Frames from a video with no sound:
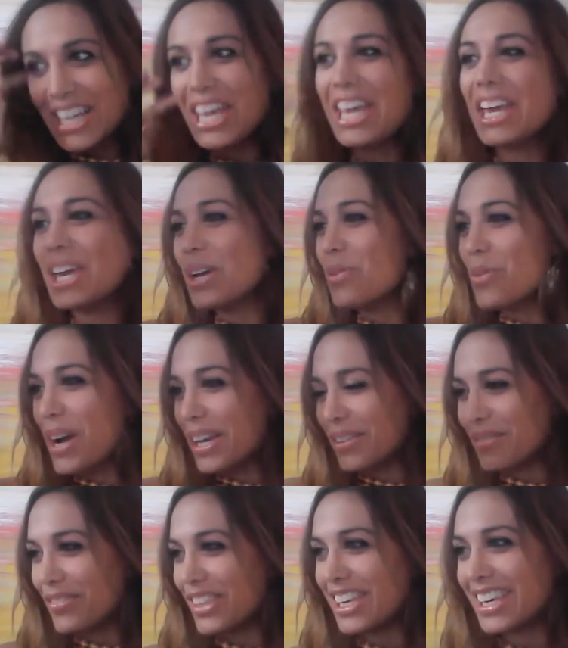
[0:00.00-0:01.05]
air wave
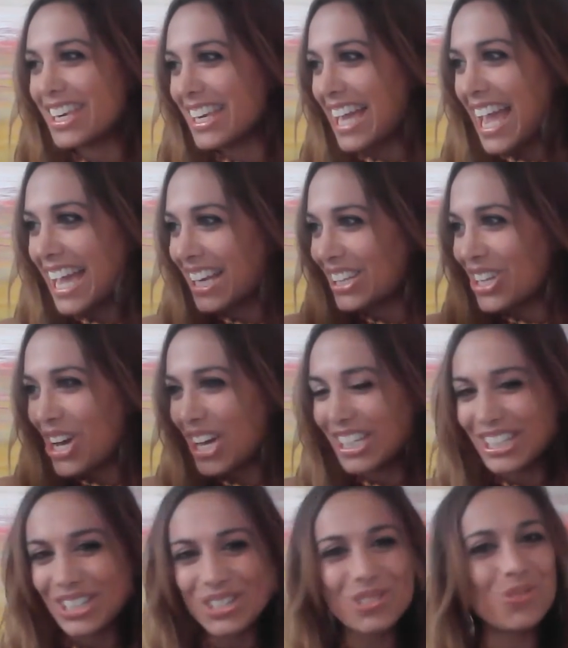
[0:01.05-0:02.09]
thinking, hang
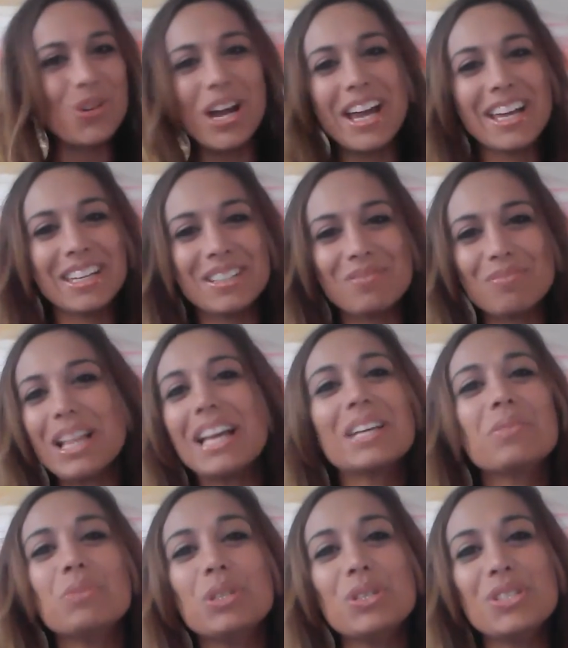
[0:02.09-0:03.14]
gliding its way and
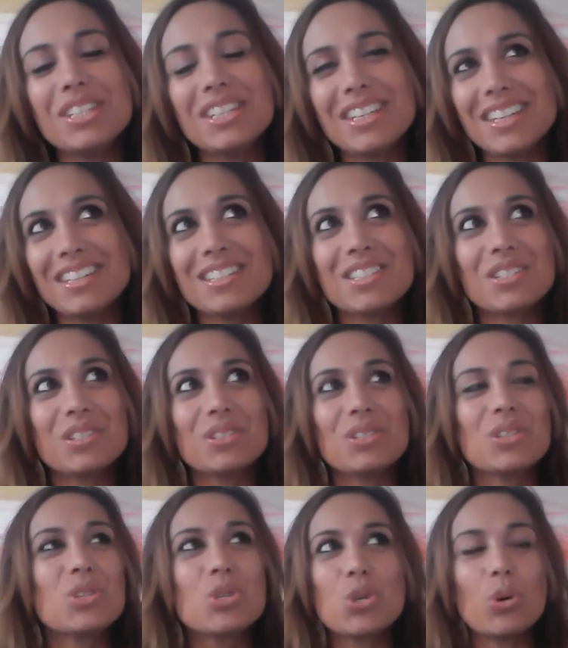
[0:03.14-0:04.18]
playing music
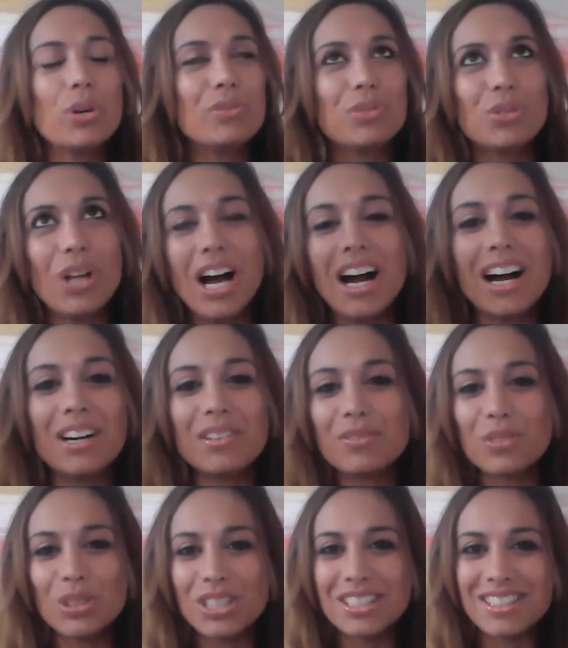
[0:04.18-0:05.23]
into joyful,
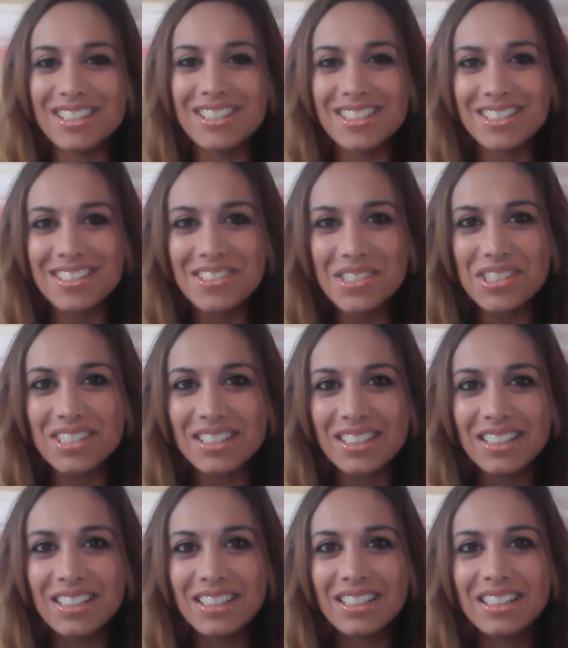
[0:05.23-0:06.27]
artful existence.
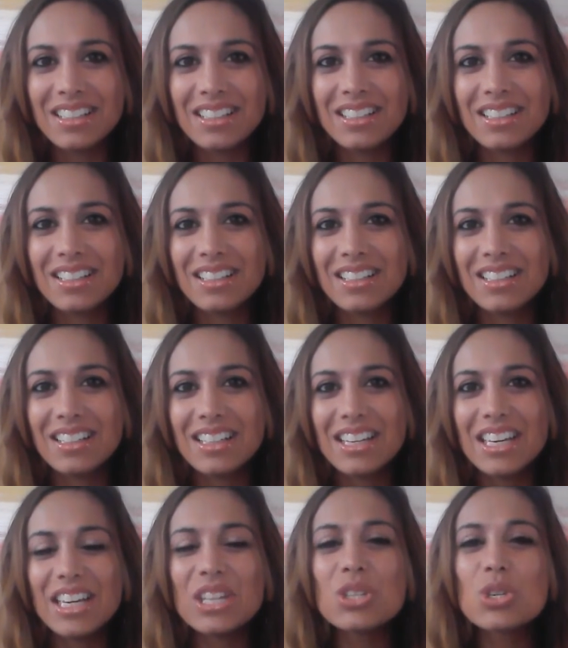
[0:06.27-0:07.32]

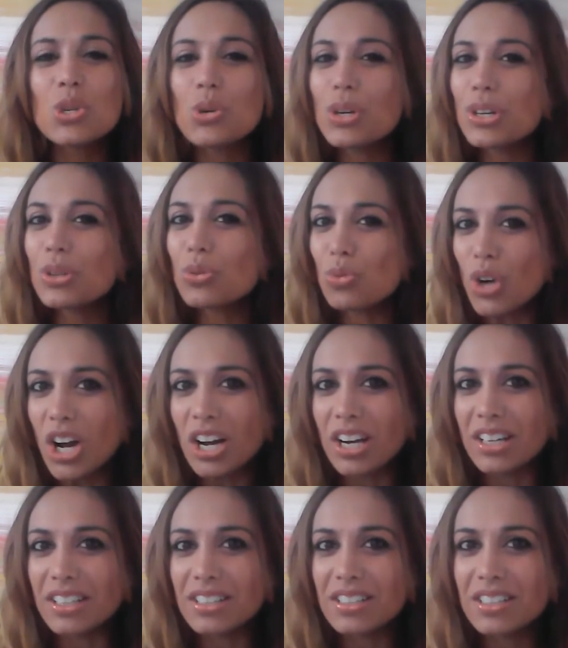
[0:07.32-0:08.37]
Enjoy the
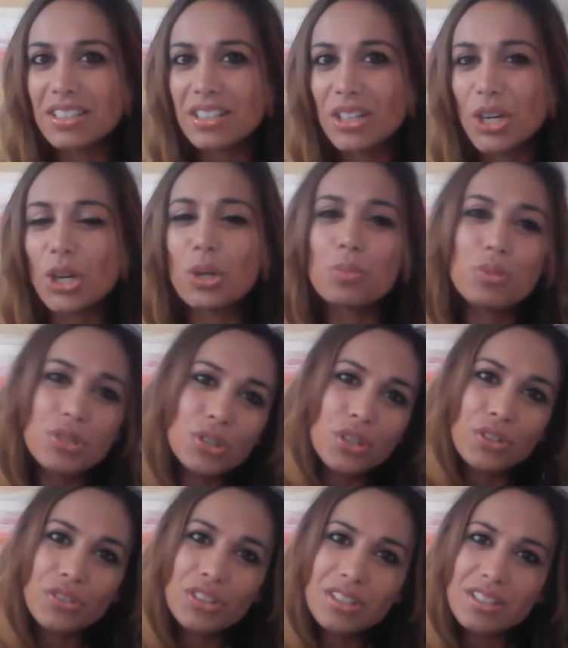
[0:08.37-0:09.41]
ride.
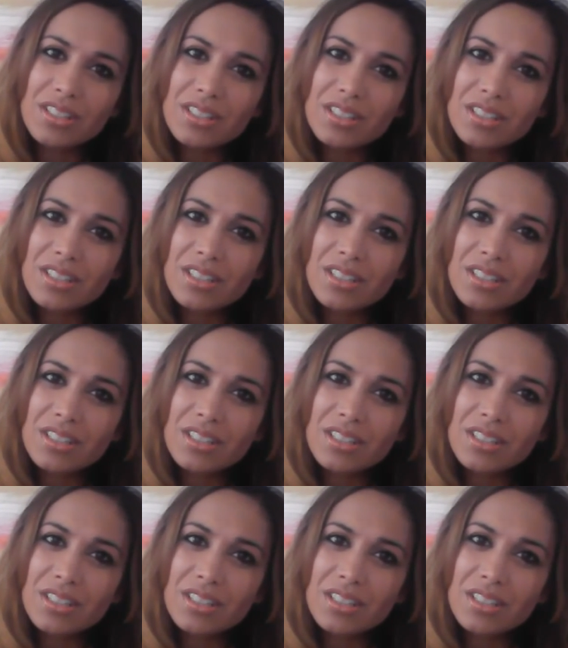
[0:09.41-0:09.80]
Observe it